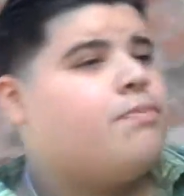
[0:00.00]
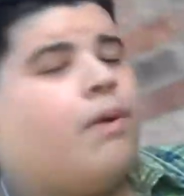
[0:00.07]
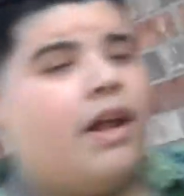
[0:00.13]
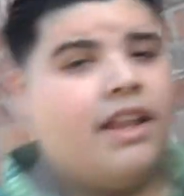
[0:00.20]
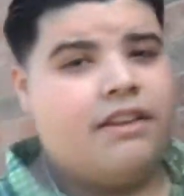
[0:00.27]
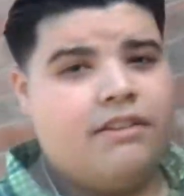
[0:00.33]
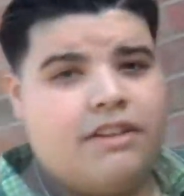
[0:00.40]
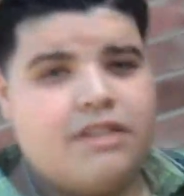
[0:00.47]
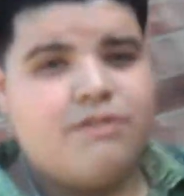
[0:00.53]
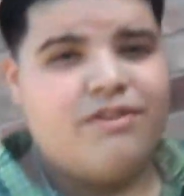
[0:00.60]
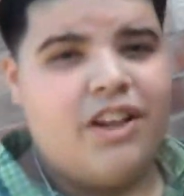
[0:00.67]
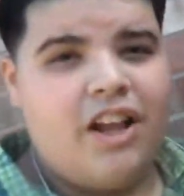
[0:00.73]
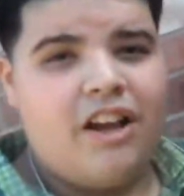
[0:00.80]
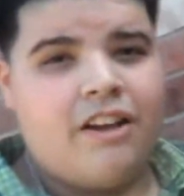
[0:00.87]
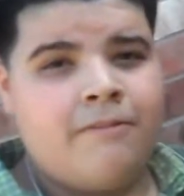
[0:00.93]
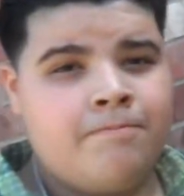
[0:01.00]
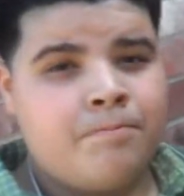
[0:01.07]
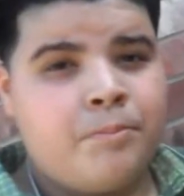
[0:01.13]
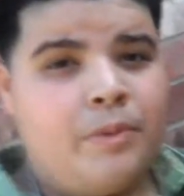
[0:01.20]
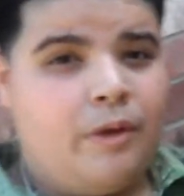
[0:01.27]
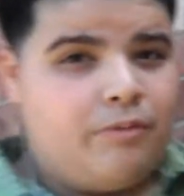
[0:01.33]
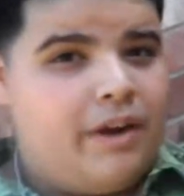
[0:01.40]
It's probably this vlog
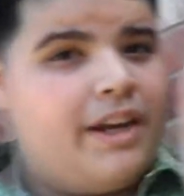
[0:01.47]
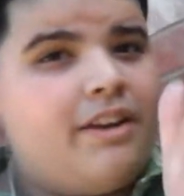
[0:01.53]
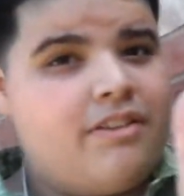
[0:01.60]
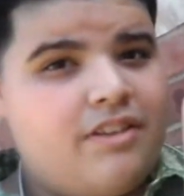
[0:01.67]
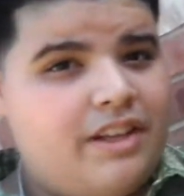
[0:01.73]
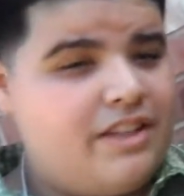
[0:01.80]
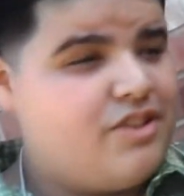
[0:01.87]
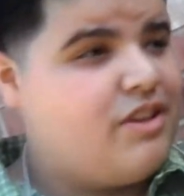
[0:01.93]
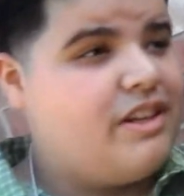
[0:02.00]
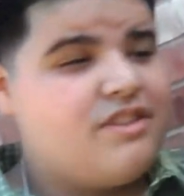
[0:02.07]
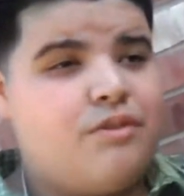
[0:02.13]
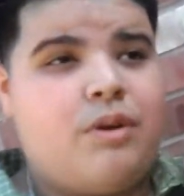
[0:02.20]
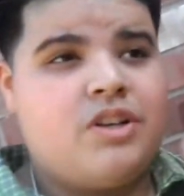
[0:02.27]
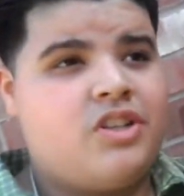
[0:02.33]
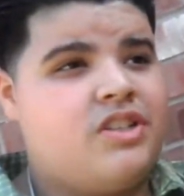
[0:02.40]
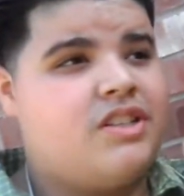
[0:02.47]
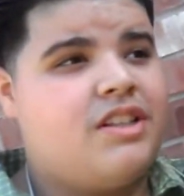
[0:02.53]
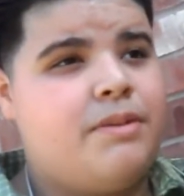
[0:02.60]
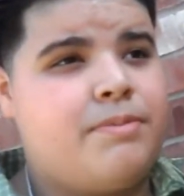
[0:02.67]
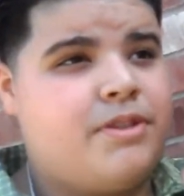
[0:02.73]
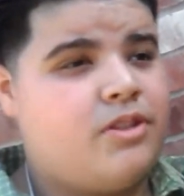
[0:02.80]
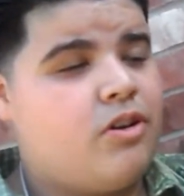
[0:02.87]
right now. You guys, you guys are watching
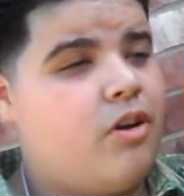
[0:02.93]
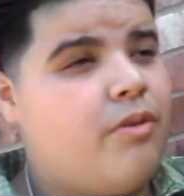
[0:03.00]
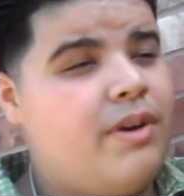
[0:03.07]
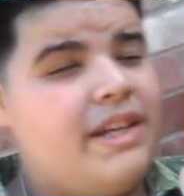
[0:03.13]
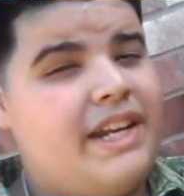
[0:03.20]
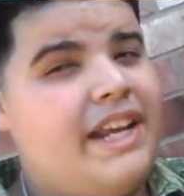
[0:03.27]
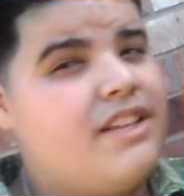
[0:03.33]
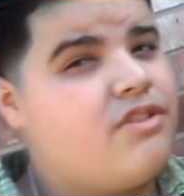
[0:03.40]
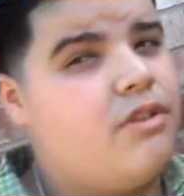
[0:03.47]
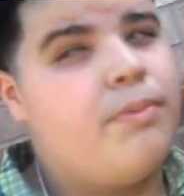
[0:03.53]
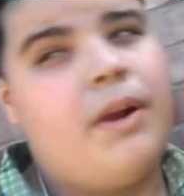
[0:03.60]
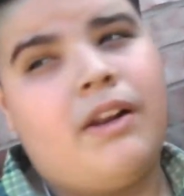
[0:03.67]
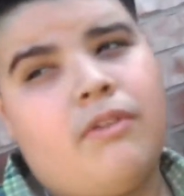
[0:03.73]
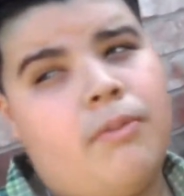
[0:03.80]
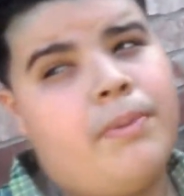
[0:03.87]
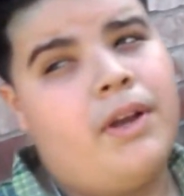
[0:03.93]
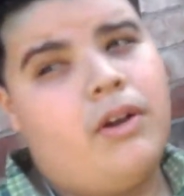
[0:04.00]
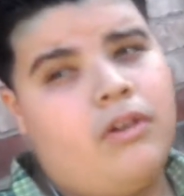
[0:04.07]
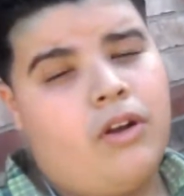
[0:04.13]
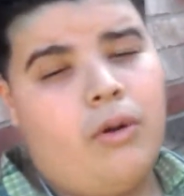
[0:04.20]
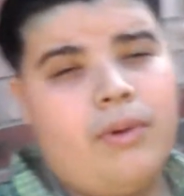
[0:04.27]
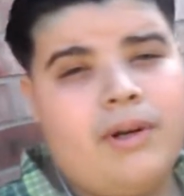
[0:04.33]
this clip. It's current day, so it probably won't
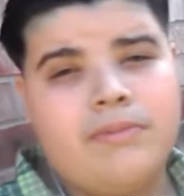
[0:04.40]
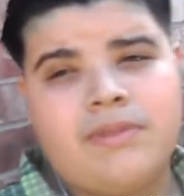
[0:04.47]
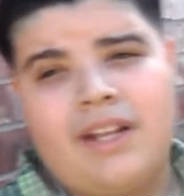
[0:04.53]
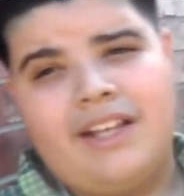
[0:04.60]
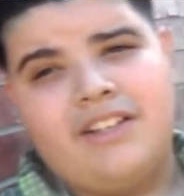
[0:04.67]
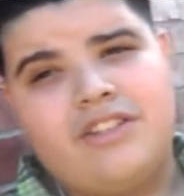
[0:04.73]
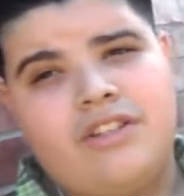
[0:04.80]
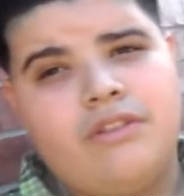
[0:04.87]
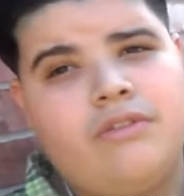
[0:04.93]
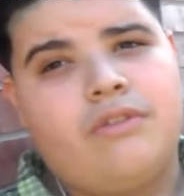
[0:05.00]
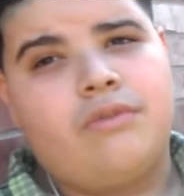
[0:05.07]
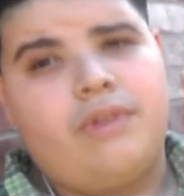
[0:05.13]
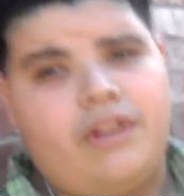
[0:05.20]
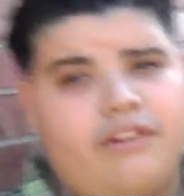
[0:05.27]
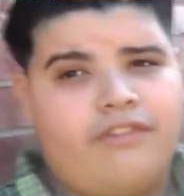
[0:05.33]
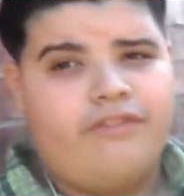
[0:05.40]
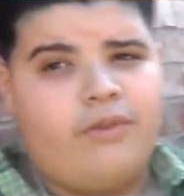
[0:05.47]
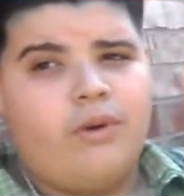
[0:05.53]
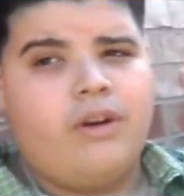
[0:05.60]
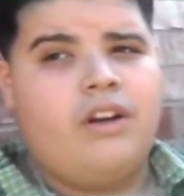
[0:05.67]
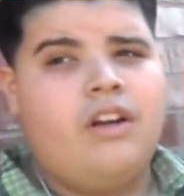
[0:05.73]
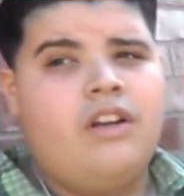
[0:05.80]
be all going up to like two, three, or
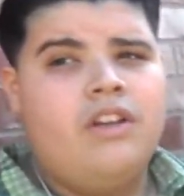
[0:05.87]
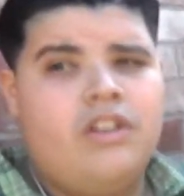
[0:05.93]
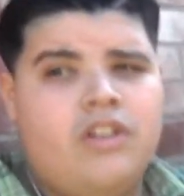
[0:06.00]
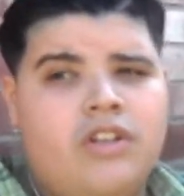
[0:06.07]
four.